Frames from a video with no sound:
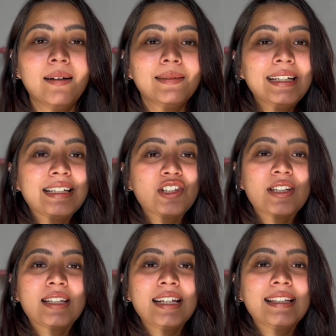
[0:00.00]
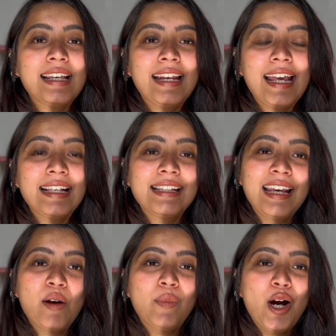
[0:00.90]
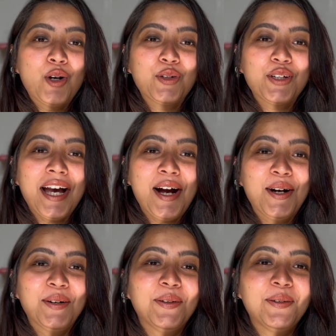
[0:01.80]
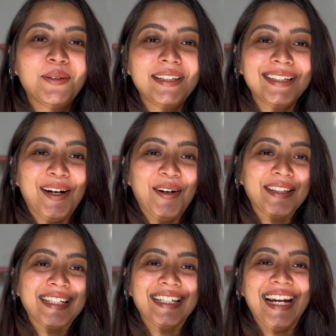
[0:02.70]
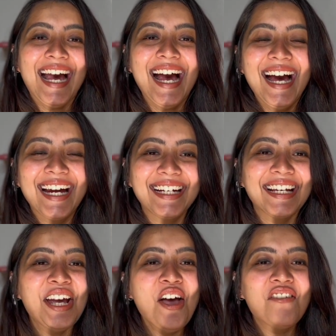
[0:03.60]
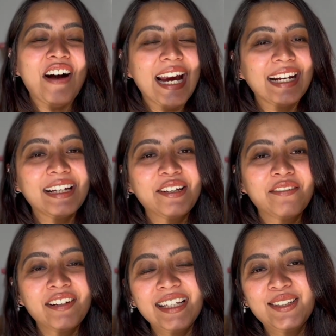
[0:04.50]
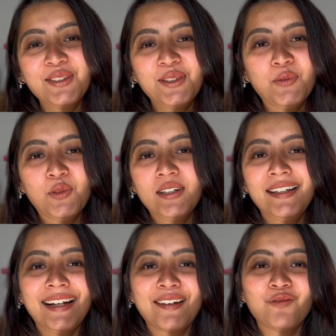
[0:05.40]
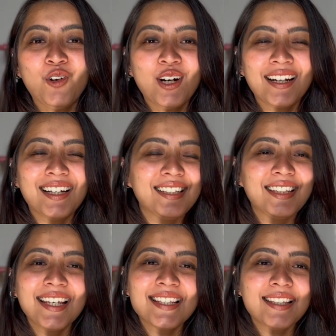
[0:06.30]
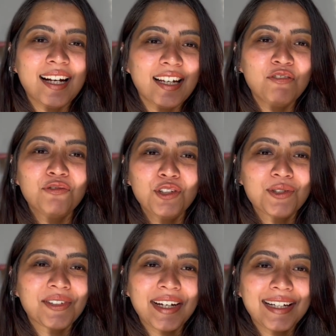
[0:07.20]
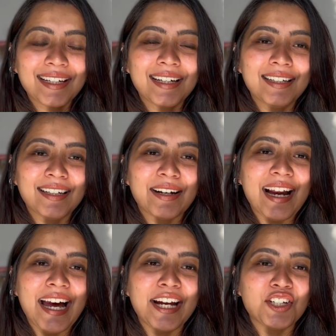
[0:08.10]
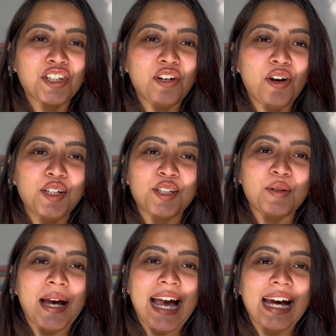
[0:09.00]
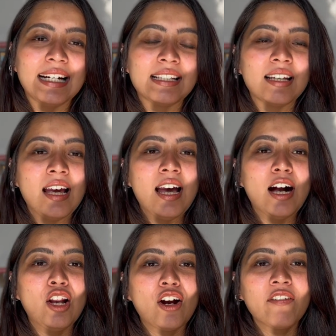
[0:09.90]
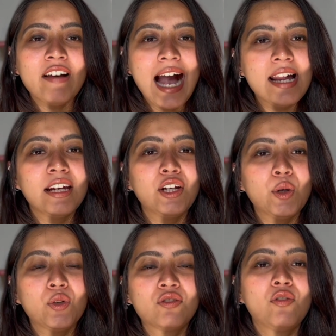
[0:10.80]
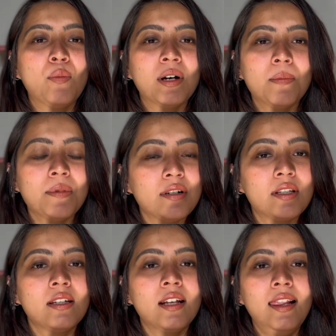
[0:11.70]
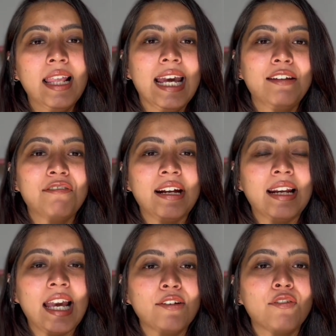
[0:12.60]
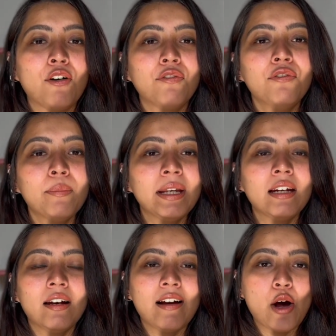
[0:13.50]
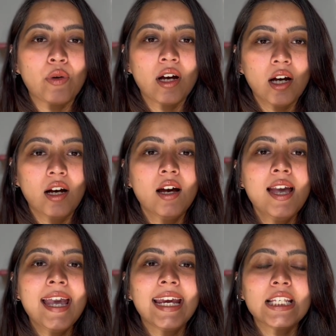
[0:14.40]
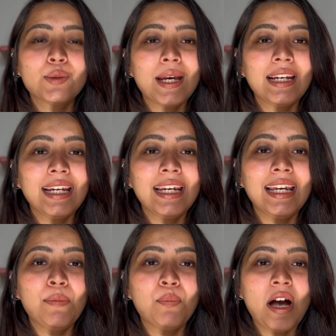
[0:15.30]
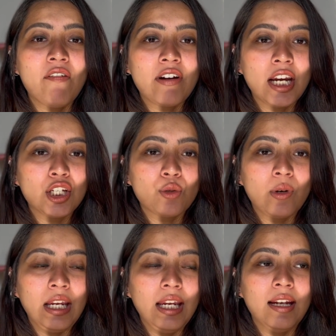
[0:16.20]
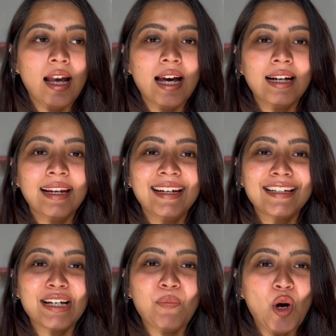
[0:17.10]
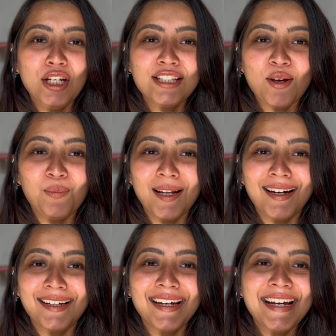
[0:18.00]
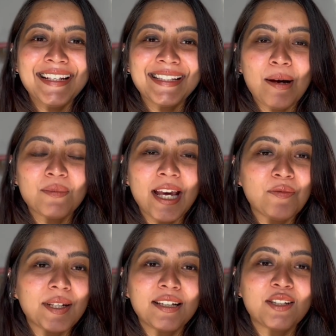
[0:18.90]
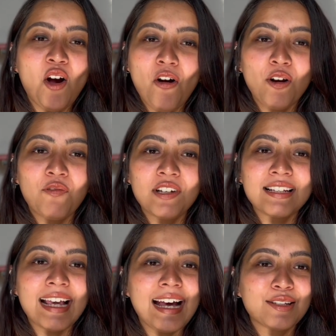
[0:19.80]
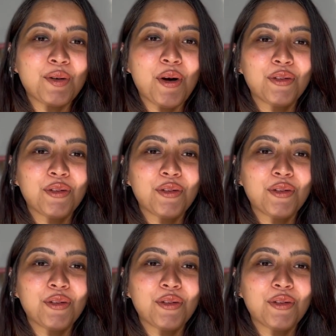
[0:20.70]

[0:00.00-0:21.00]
It just is an essay about how the author had find her way through the world and what are the things that infuriate her, and she also adds a lot of anecdotes from her personal life and life of women around her. It is very empowering to read, and it boils your blood sometimes, because all of us has gone